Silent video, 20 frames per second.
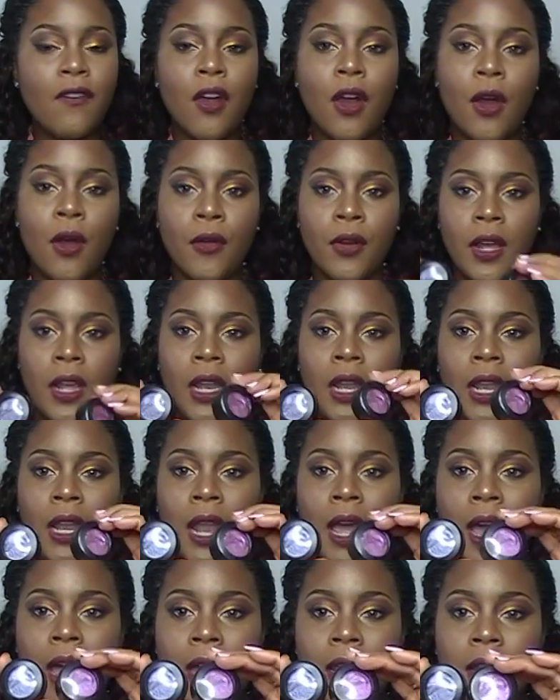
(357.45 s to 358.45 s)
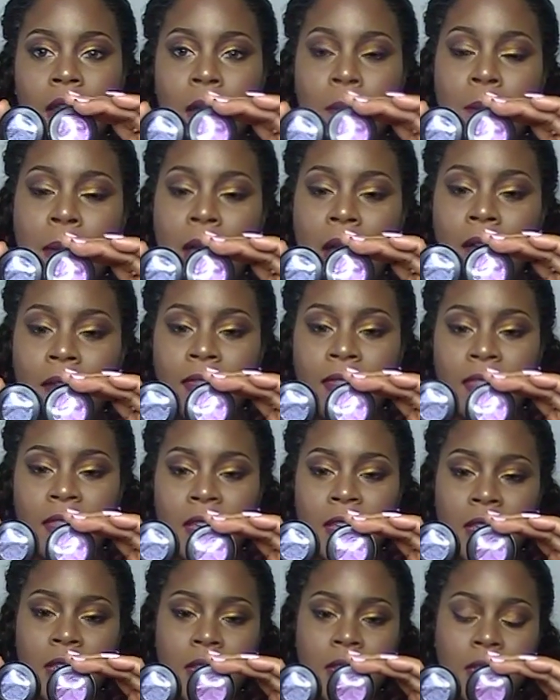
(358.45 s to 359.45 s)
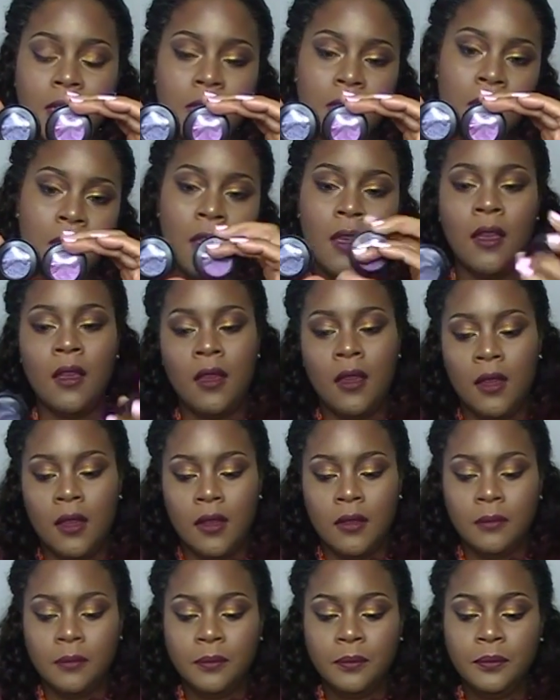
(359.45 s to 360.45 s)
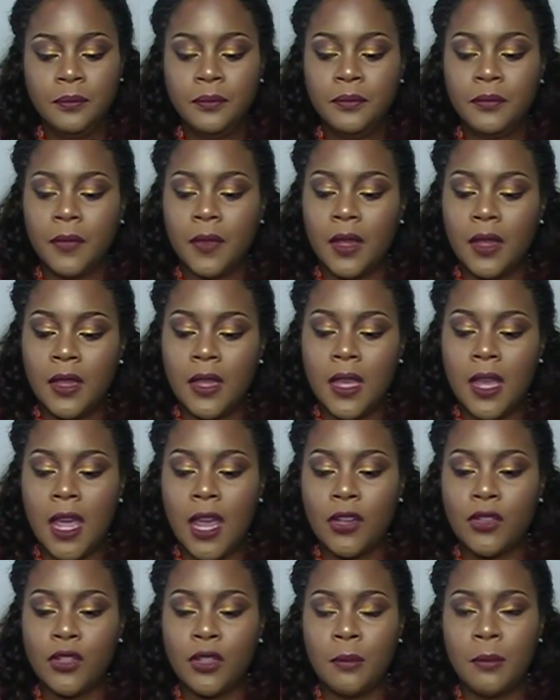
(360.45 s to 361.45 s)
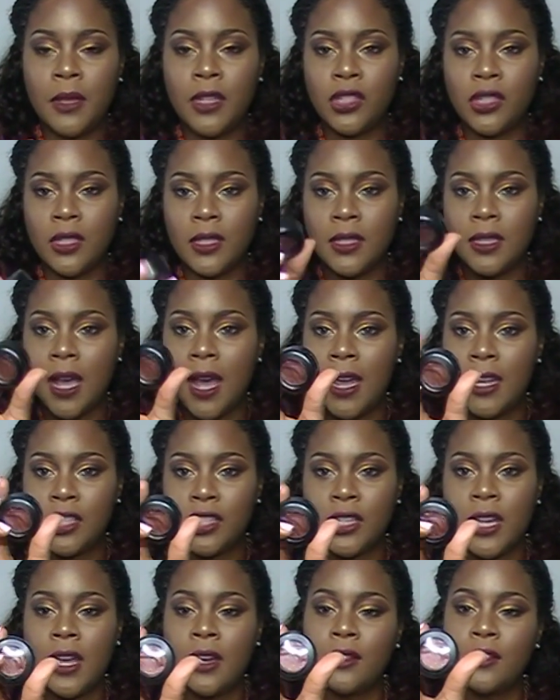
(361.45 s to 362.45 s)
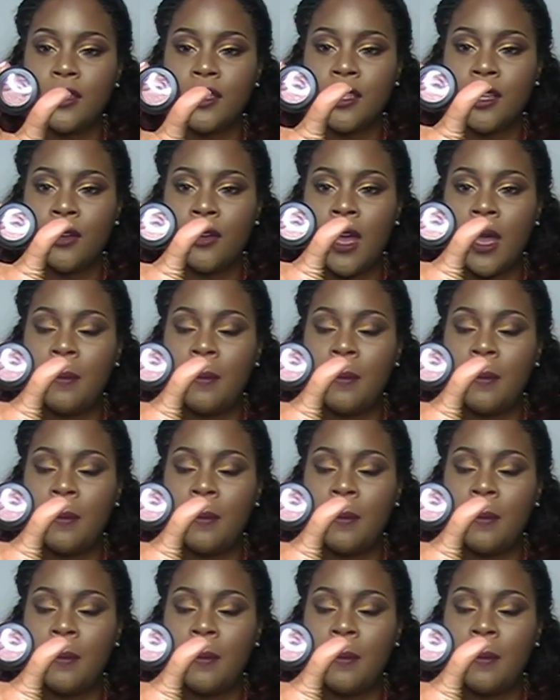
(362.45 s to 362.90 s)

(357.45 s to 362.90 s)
Now, I've heard a lot about these, the extra dimensions eyeshadows,